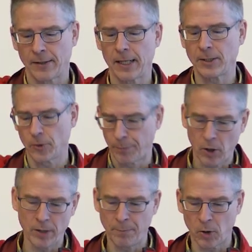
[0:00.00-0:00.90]
then to
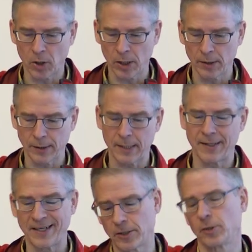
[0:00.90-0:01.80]
point models and
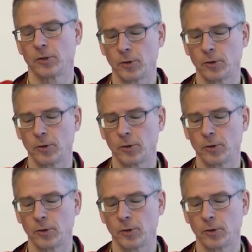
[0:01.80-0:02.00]
then to,